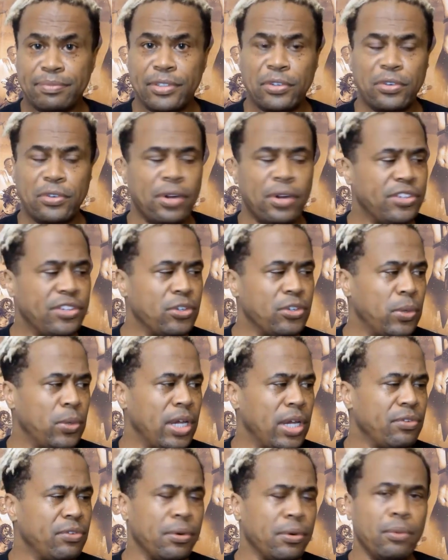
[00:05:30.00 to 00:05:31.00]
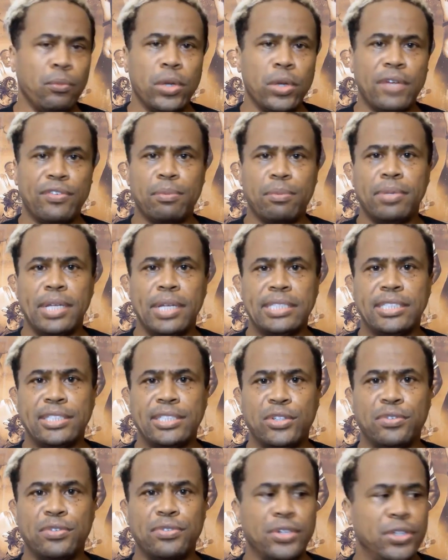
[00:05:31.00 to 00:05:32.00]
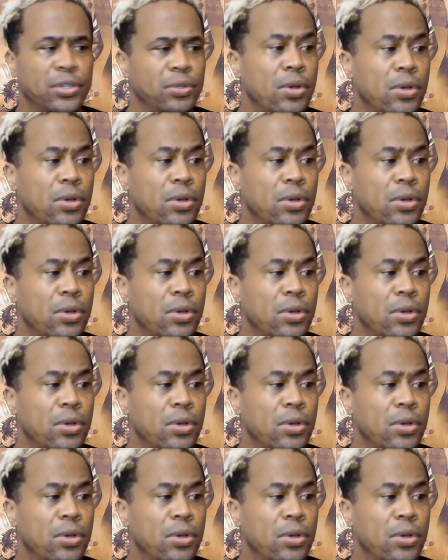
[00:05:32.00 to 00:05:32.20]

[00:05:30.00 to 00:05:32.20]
right? So whatever whatever place is good for you.